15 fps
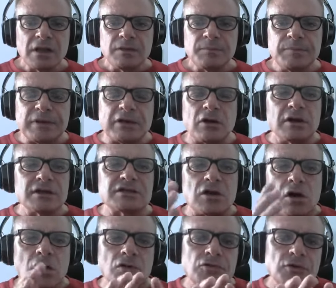Because
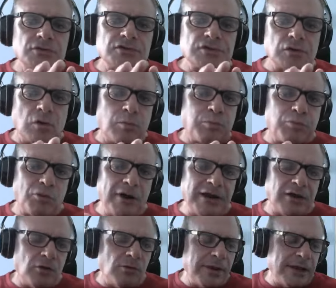all those little
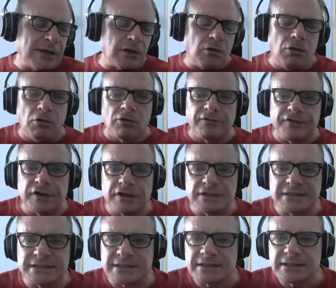breakaway COVIDs,